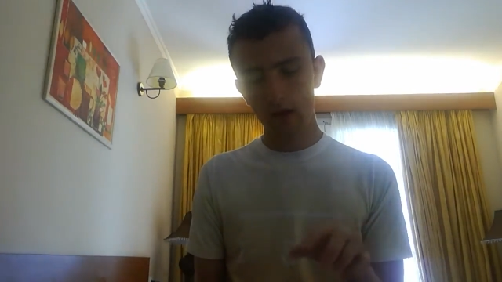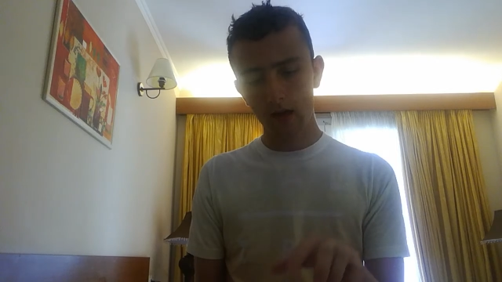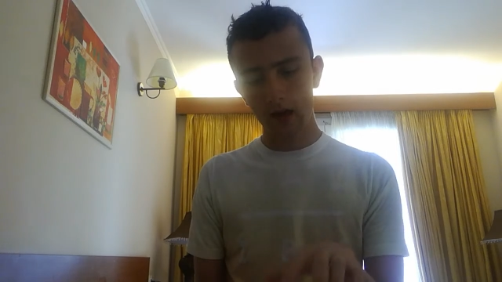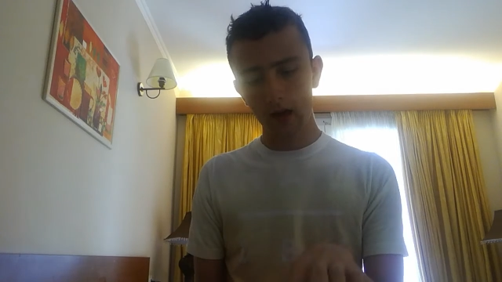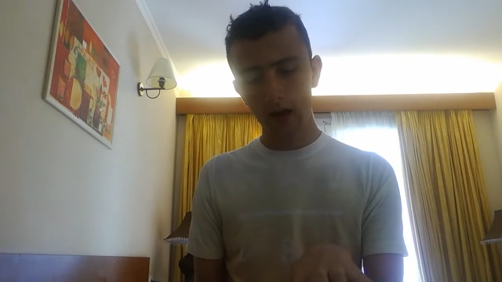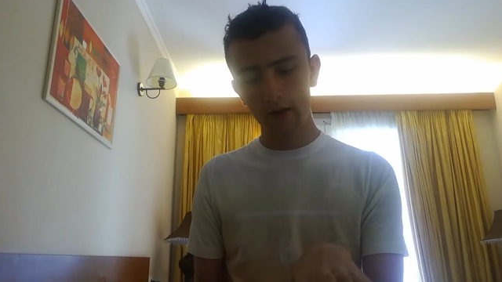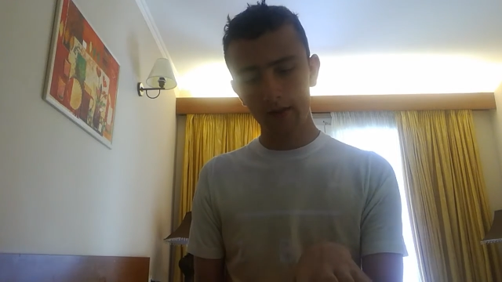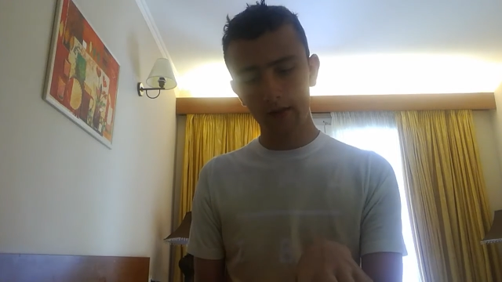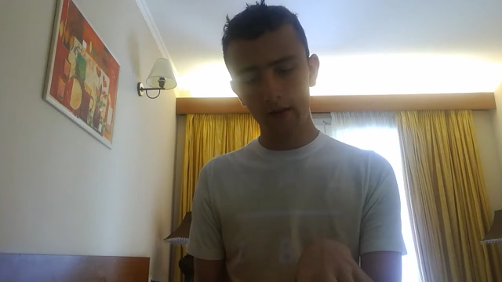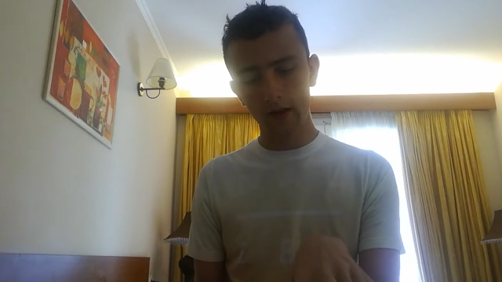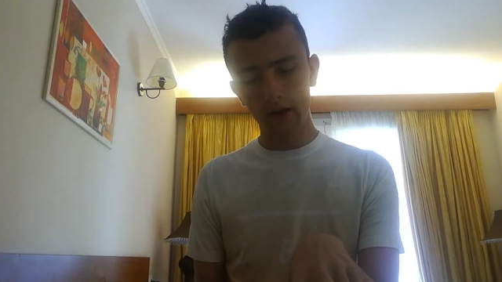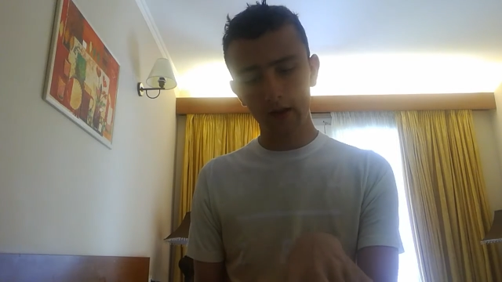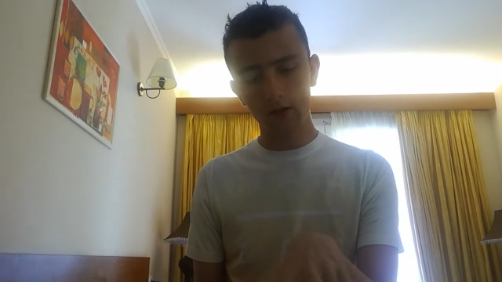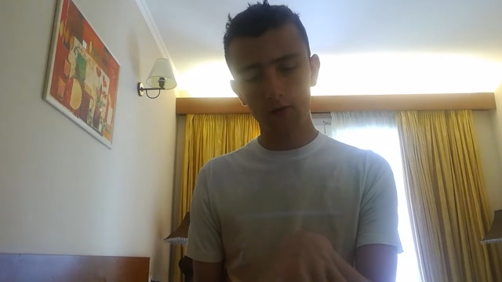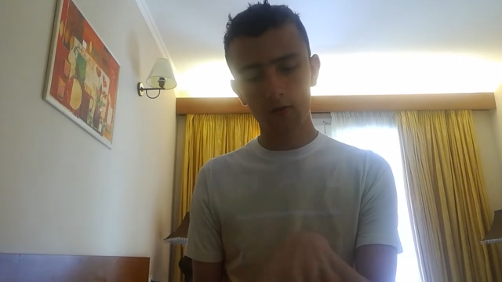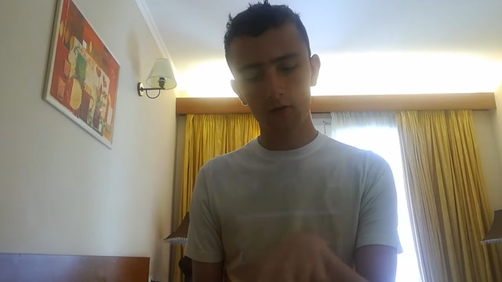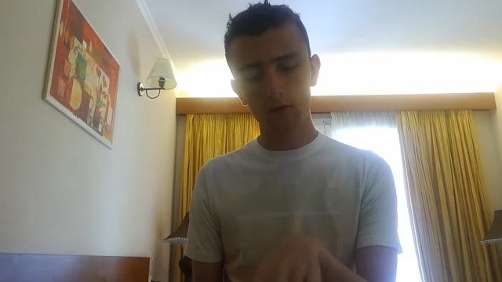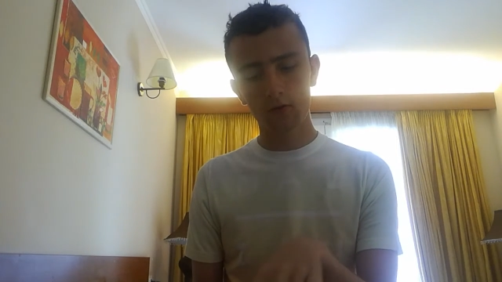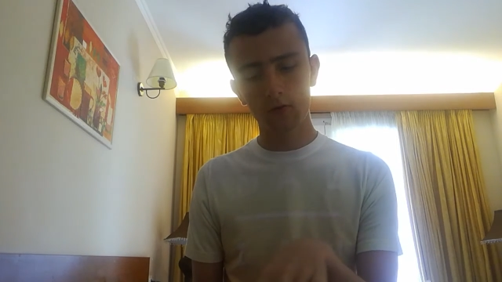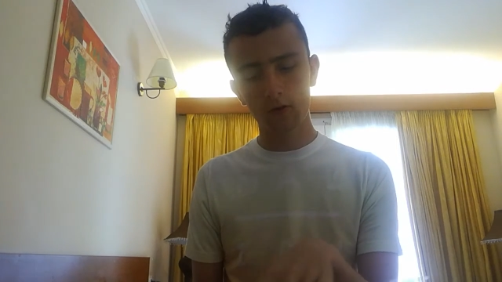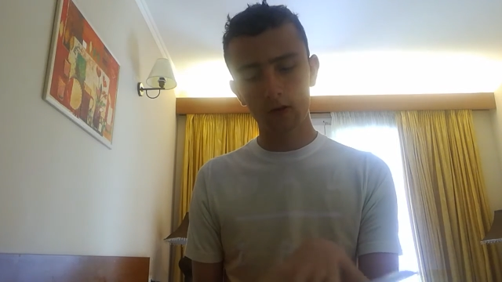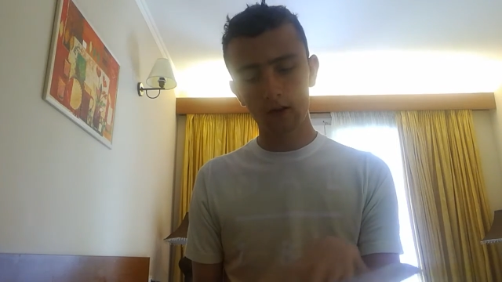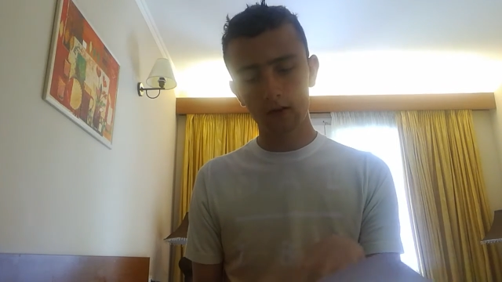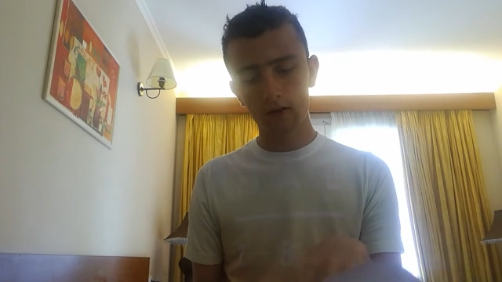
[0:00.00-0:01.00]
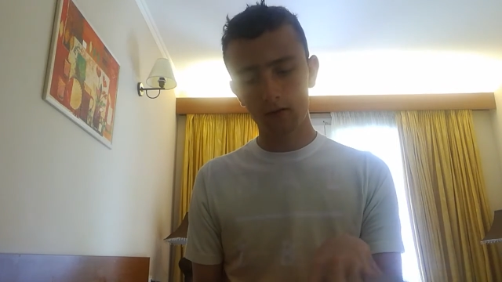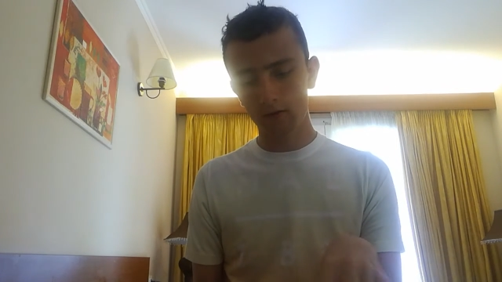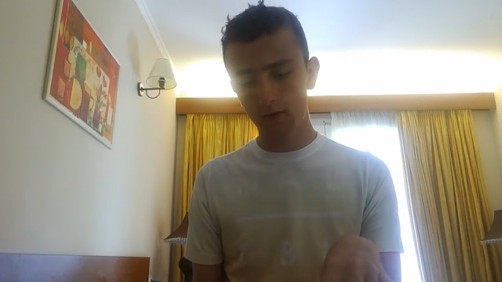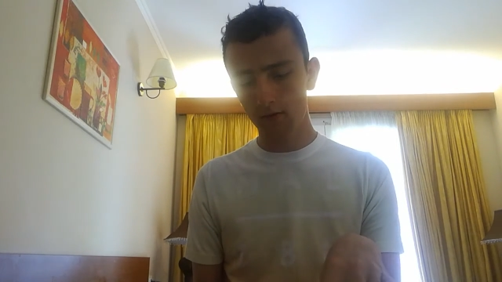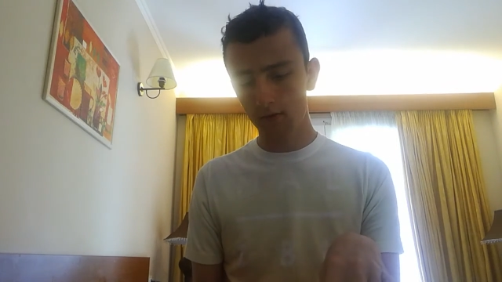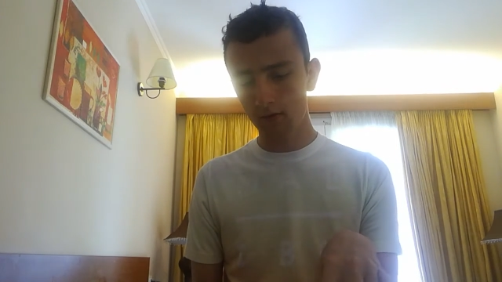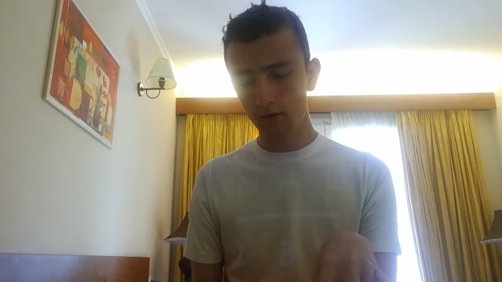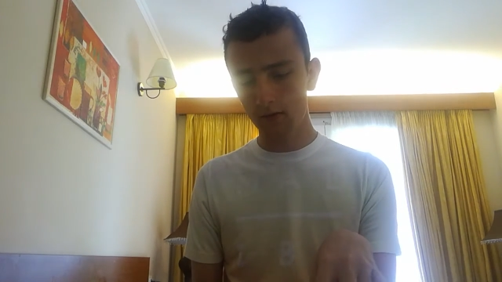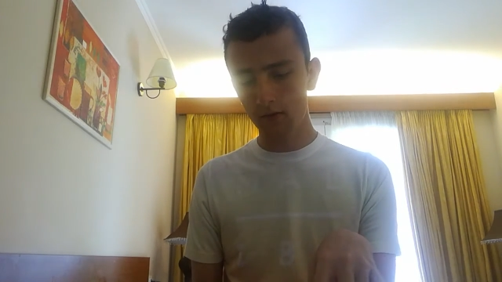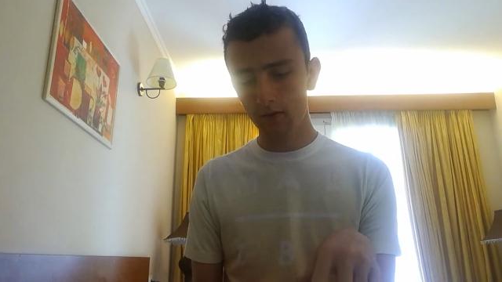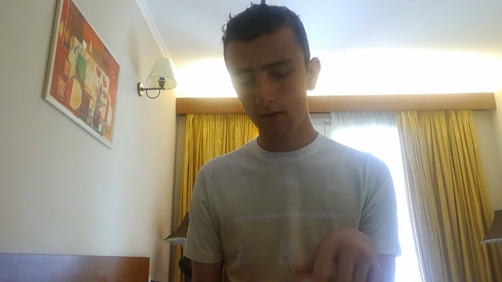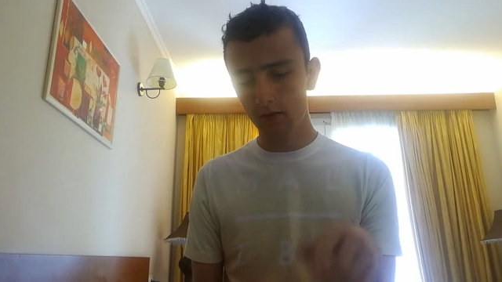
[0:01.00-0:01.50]
And then I also added
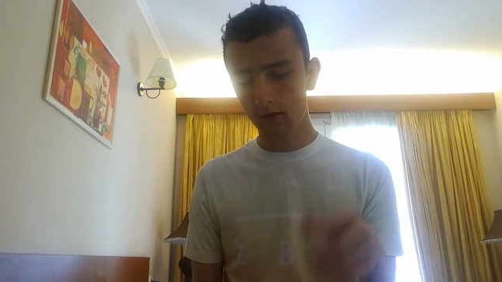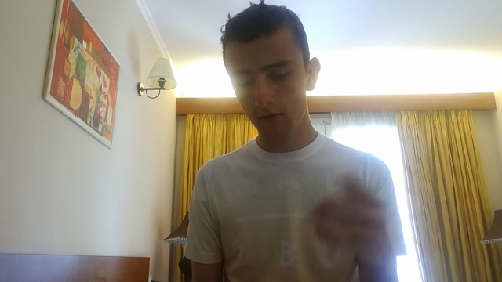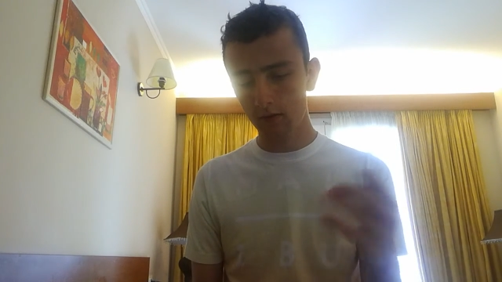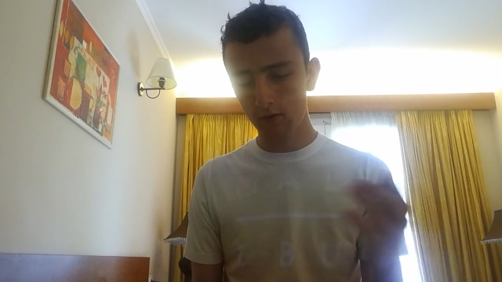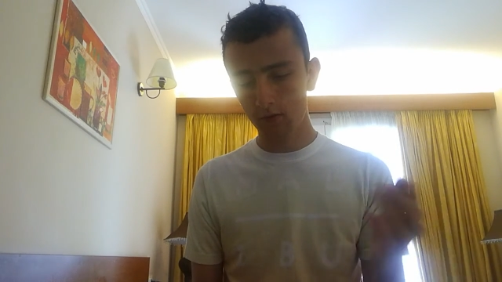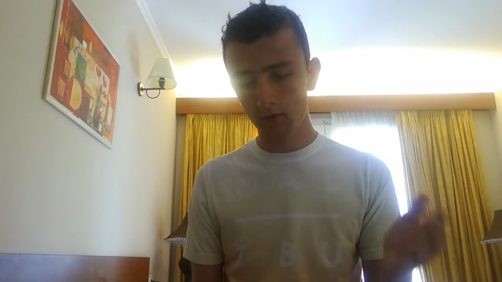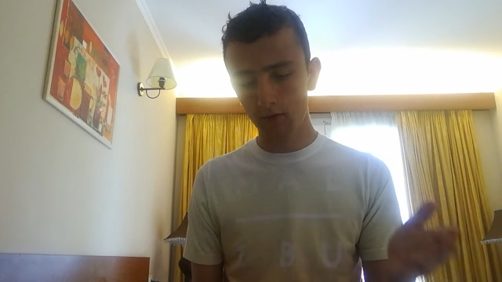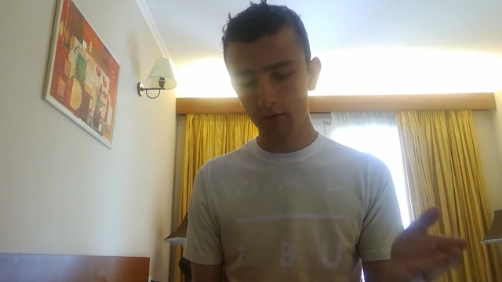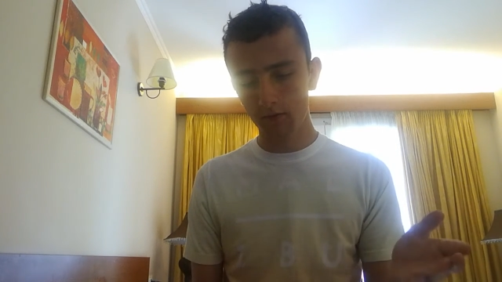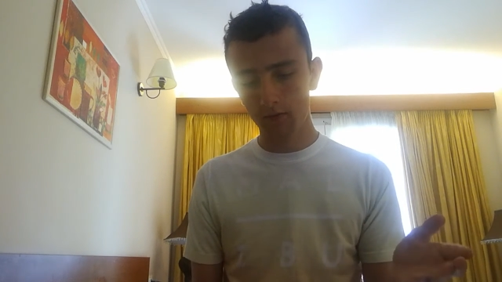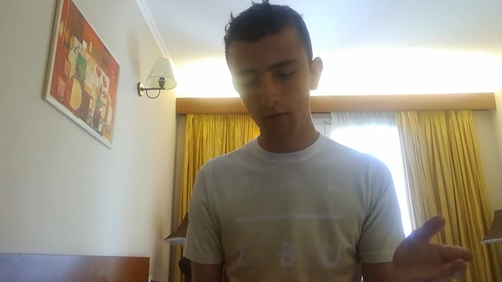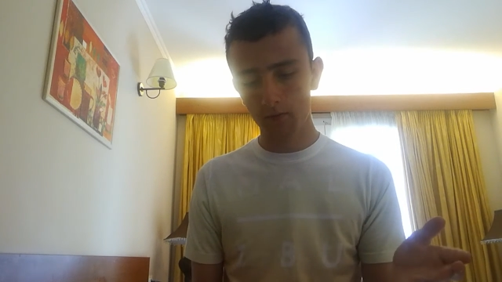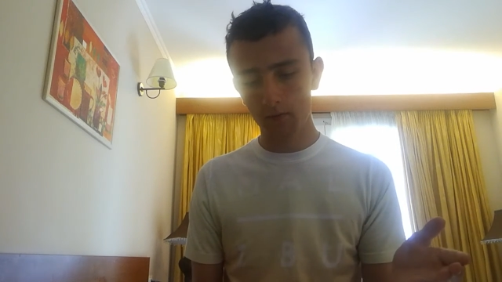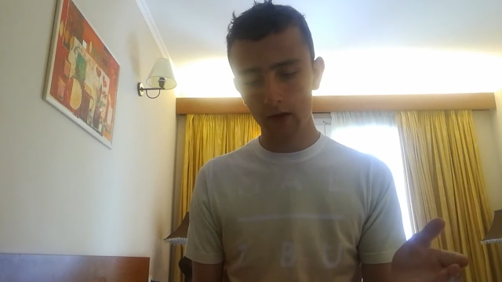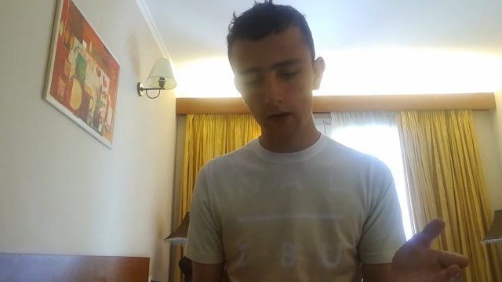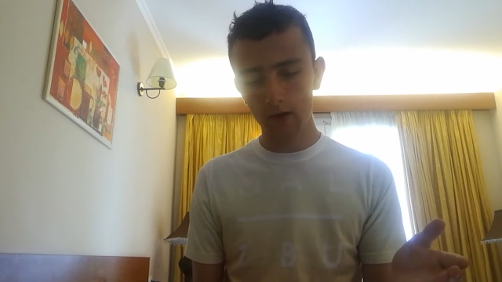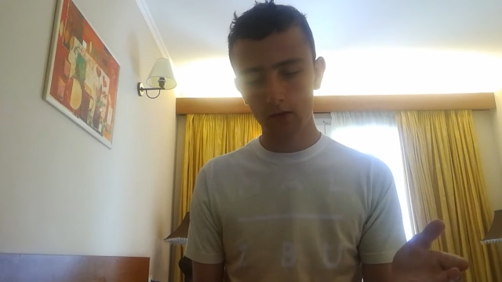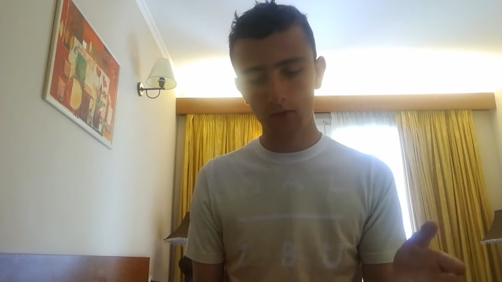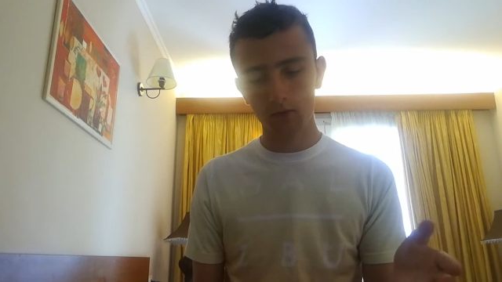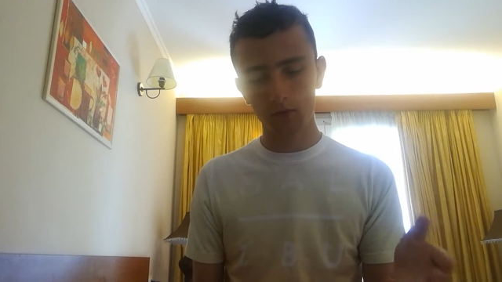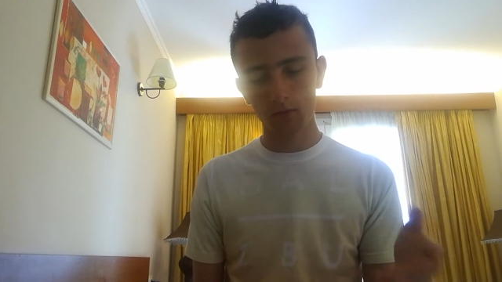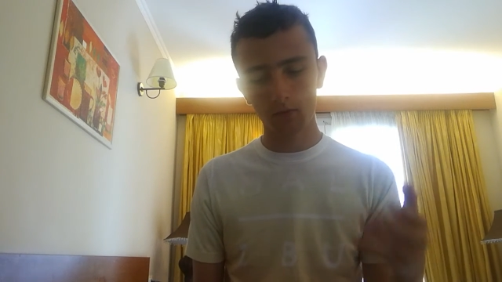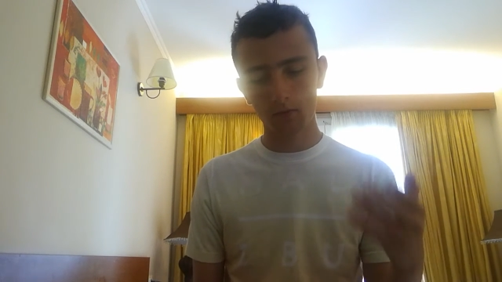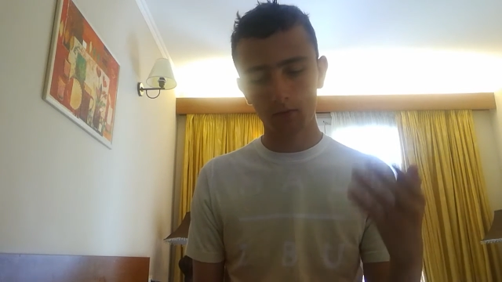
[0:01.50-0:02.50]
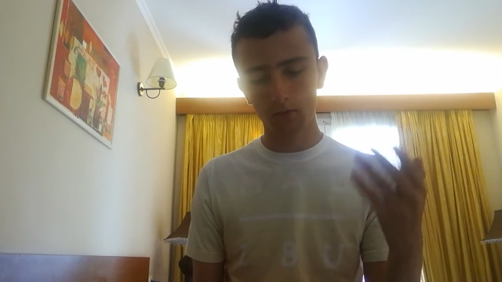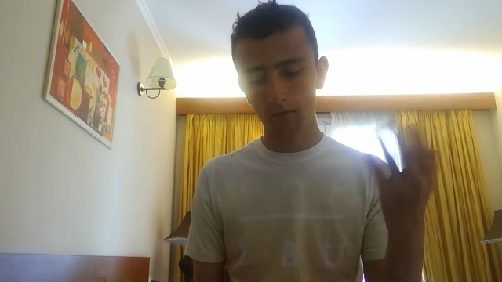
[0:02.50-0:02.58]
additional information: